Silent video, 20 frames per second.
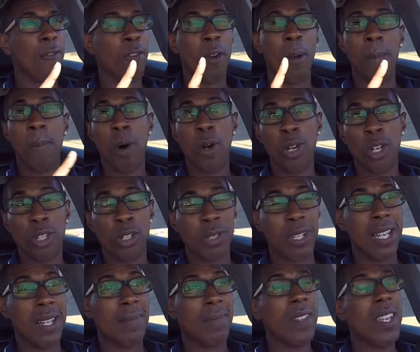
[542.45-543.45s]
from Motor
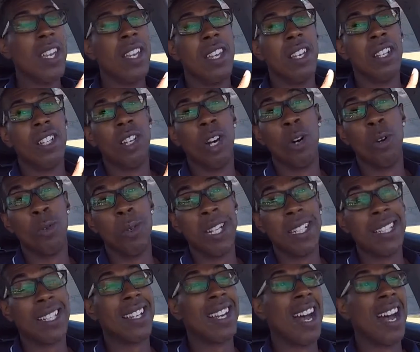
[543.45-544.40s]
Trend, go read the